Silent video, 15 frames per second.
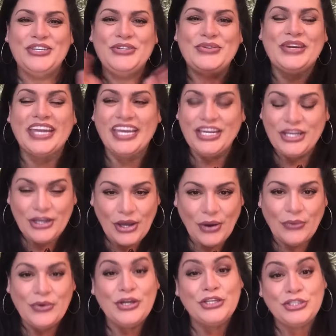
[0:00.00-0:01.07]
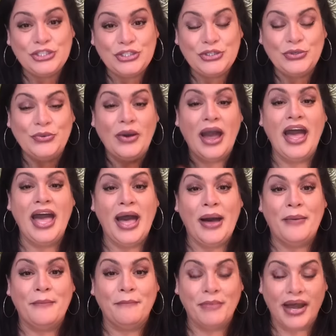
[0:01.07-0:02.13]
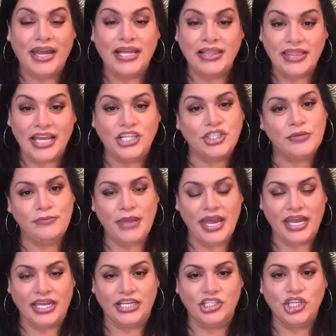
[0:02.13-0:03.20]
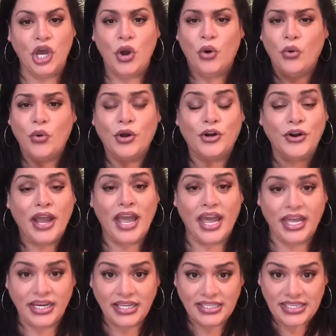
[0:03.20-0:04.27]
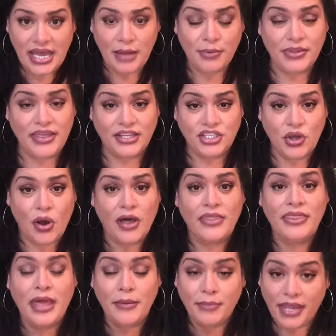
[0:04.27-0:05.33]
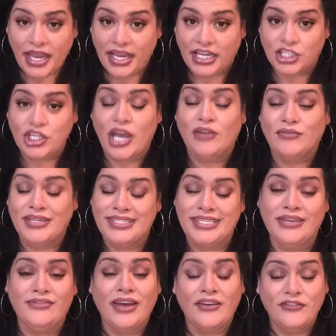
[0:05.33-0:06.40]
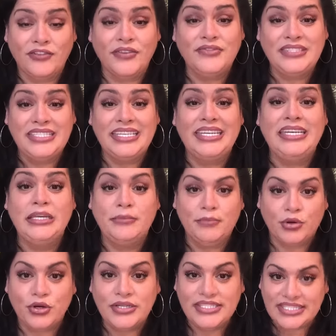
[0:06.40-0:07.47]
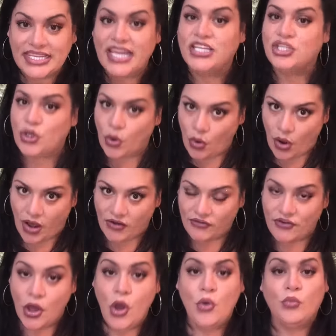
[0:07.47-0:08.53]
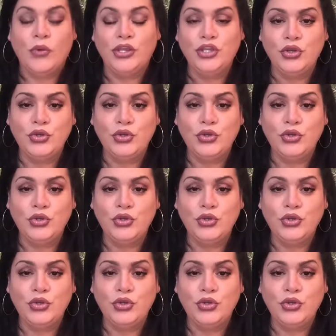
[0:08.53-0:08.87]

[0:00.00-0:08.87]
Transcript: you can go to my collection page, order any topper that's on that page and receive 15% off when you